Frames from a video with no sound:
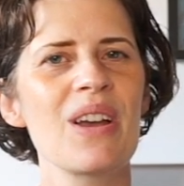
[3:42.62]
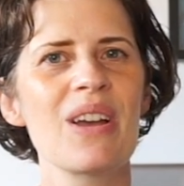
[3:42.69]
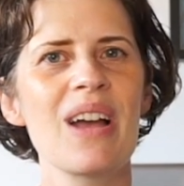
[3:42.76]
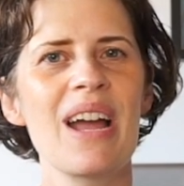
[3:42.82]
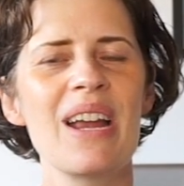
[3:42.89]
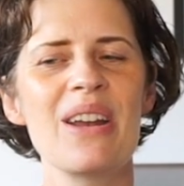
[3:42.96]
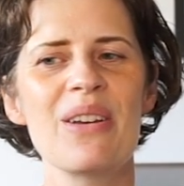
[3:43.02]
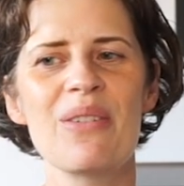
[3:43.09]

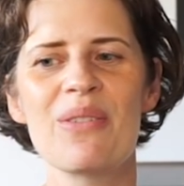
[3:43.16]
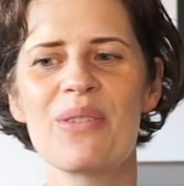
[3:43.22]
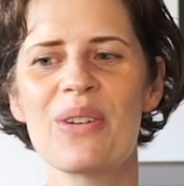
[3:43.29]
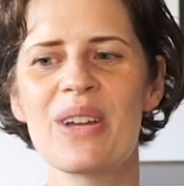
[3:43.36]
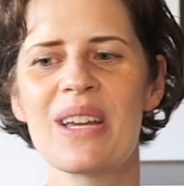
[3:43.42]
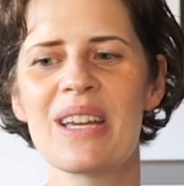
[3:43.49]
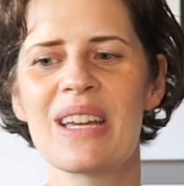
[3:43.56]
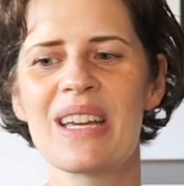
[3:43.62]
kind of
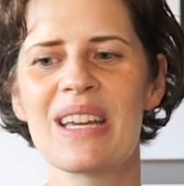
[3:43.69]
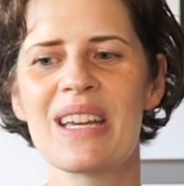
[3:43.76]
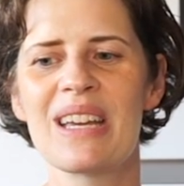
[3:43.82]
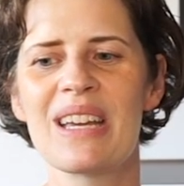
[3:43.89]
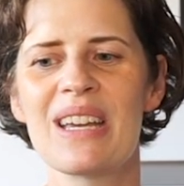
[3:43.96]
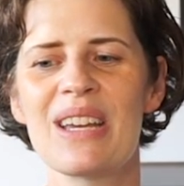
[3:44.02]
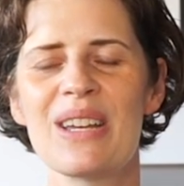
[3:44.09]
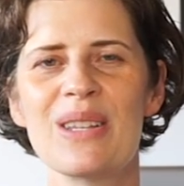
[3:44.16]

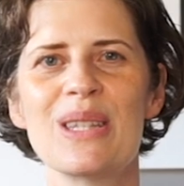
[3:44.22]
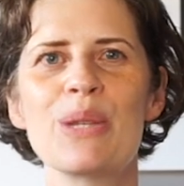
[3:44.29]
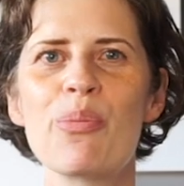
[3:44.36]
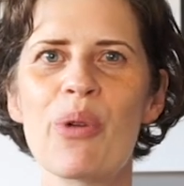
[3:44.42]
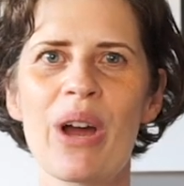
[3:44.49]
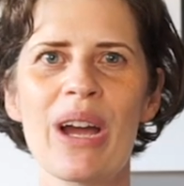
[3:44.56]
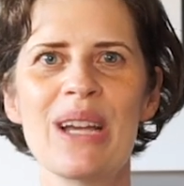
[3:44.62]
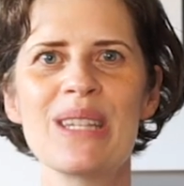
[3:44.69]

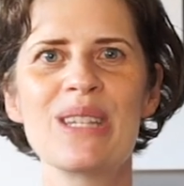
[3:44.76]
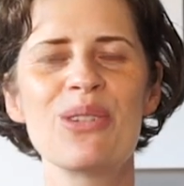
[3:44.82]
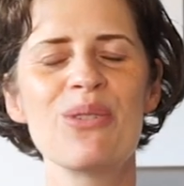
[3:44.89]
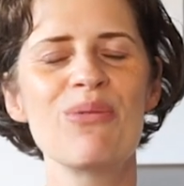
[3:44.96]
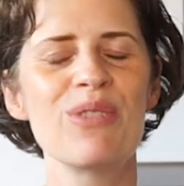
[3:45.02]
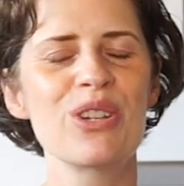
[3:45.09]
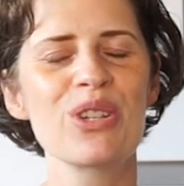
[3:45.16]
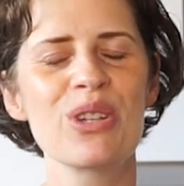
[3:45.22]
surprised to
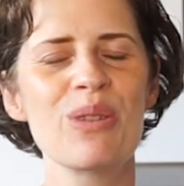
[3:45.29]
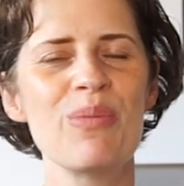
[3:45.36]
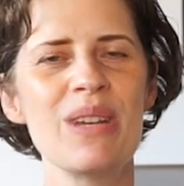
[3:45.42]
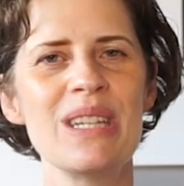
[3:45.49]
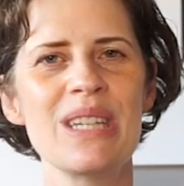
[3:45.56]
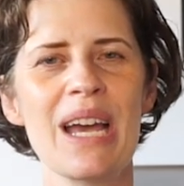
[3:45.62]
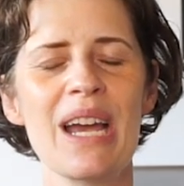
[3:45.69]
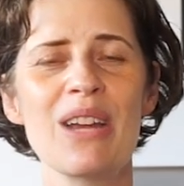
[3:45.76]
officially
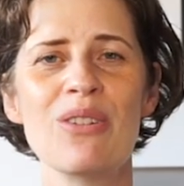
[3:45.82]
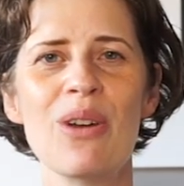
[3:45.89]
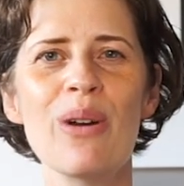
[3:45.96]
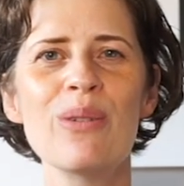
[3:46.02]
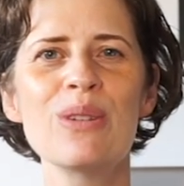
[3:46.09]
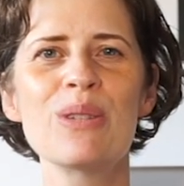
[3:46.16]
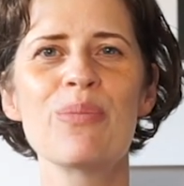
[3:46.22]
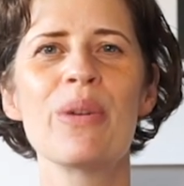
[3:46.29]
be
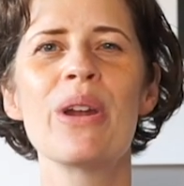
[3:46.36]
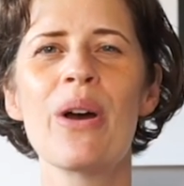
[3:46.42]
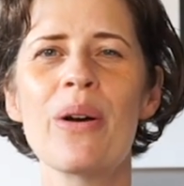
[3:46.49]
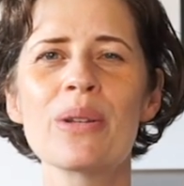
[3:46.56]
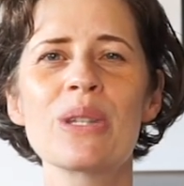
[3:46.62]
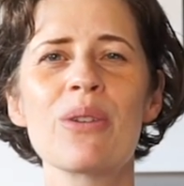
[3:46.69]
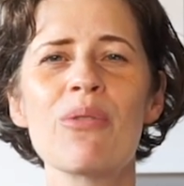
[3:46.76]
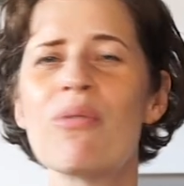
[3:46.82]
diagnosed, but it
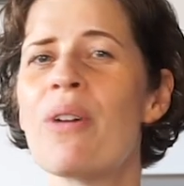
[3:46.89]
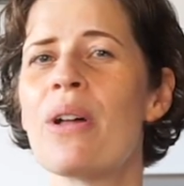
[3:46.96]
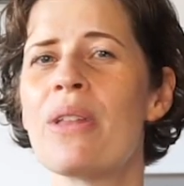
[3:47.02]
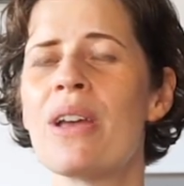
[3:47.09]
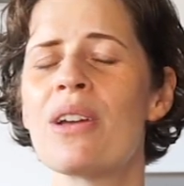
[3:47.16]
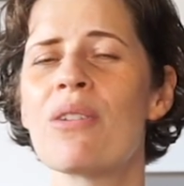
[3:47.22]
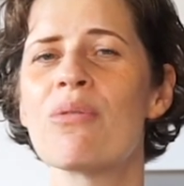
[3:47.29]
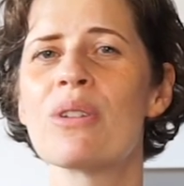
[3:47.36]
also felt
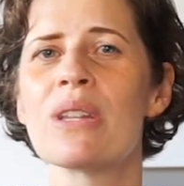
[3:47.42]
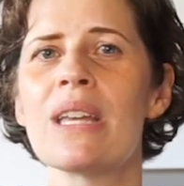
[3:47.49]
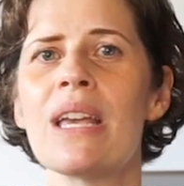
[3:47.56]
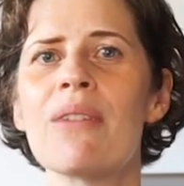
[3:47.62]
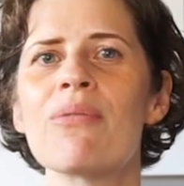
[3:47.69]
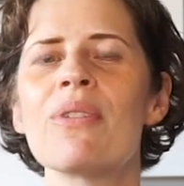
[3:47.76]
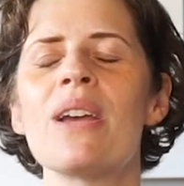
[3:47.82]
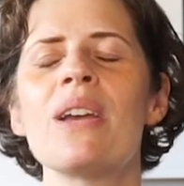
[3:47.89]
like a
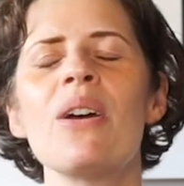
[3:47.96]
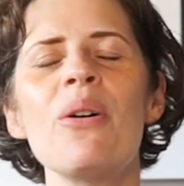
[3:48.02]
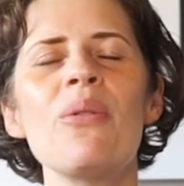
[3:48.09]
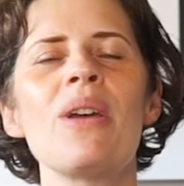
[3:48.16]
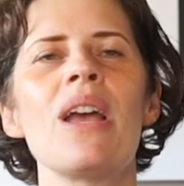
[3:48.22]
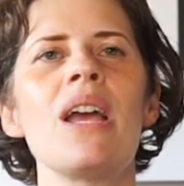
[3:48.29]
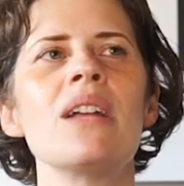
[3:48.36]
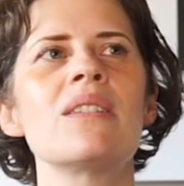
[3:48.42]
relief. Like,
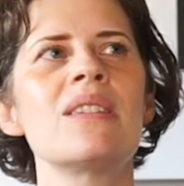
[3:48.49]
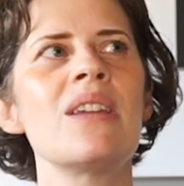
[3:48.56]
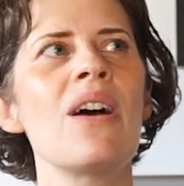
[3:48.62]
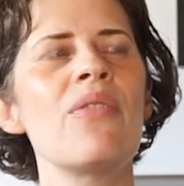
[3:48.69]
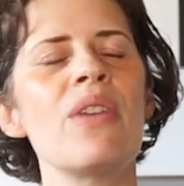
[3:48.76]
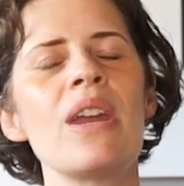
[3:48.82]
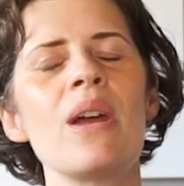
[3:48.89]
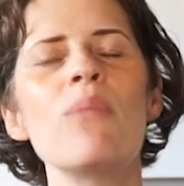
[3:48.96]
okay, it's
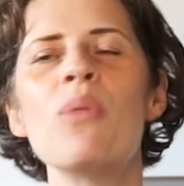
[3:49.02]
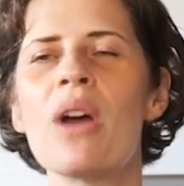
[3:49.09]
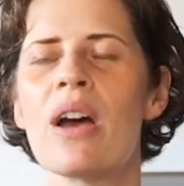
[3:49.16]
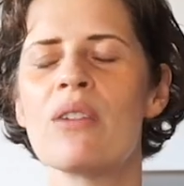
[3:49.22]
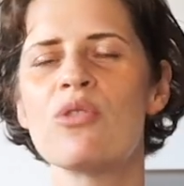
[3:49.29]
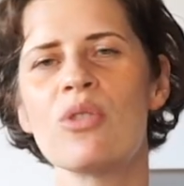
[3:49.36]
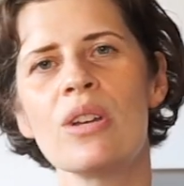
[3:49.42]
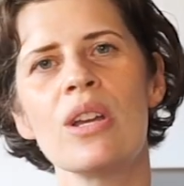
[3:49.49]
not that I'm
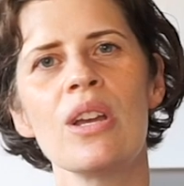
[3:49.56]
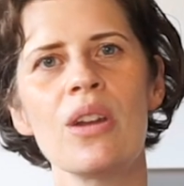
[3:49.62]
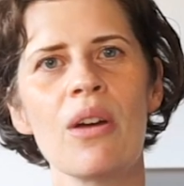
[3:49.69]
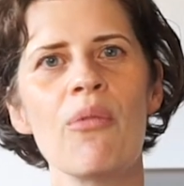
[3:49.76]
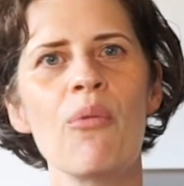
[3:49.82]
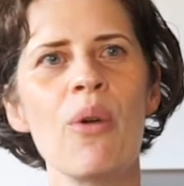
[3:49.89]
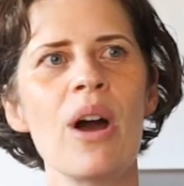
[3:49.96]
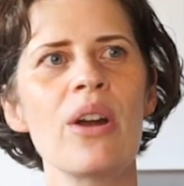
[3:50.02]
not drinking
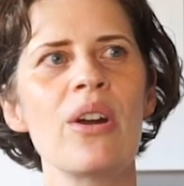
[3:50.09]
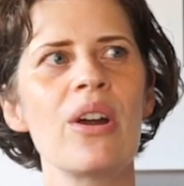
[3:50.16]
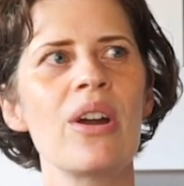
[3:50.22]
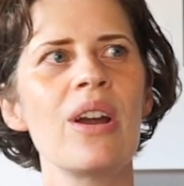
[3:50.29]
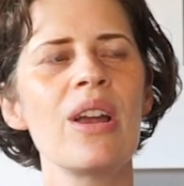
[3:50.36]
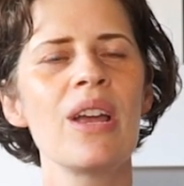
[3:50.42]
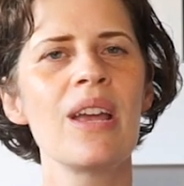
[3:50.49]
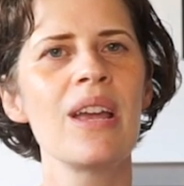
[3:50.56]
enough
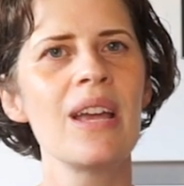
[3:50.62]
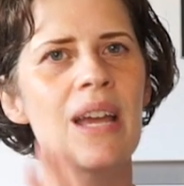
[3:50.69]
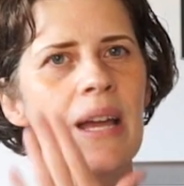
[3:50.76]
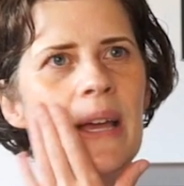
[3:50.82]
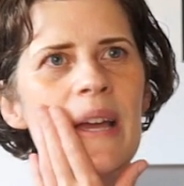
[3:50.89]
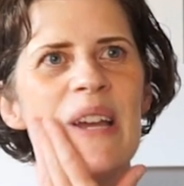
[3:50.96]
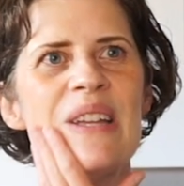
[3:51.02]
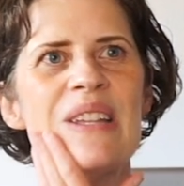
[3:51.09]
water.
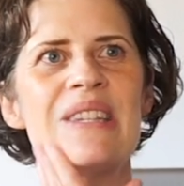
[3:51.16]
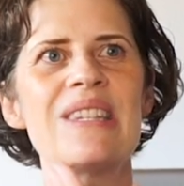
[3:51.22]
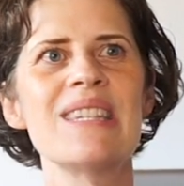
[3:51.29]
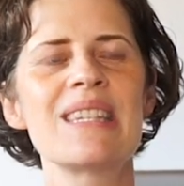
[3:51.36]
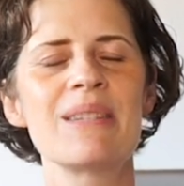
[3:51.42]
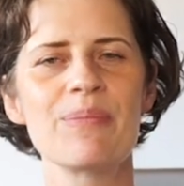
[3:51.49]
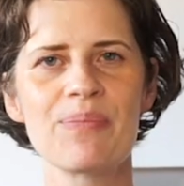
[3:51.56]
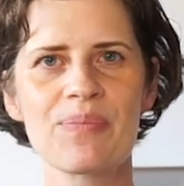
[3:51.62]

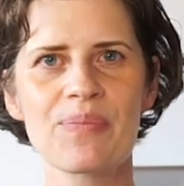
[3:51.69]
It's